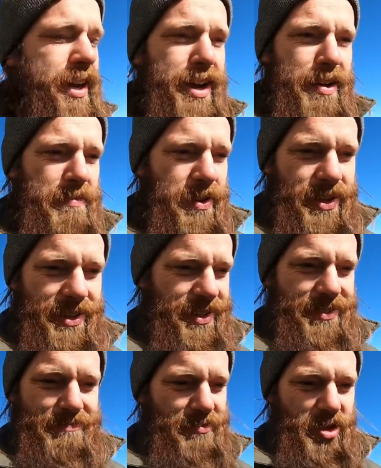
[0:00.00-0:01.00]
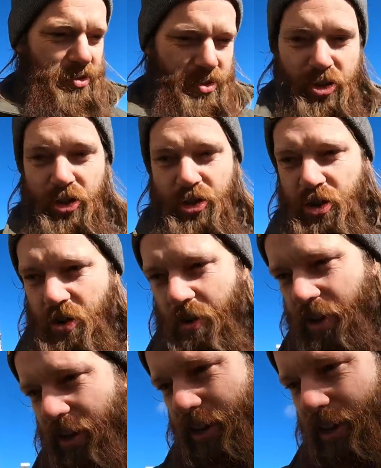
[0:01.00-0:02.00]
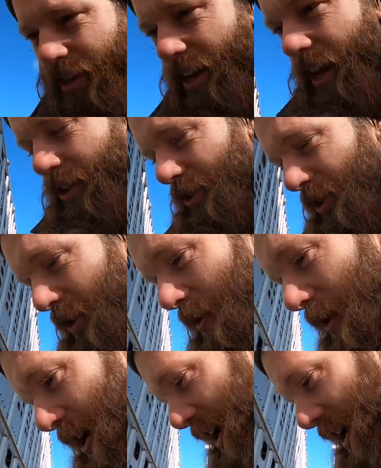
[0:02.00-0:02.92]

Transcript: Um, you, you just do. And so,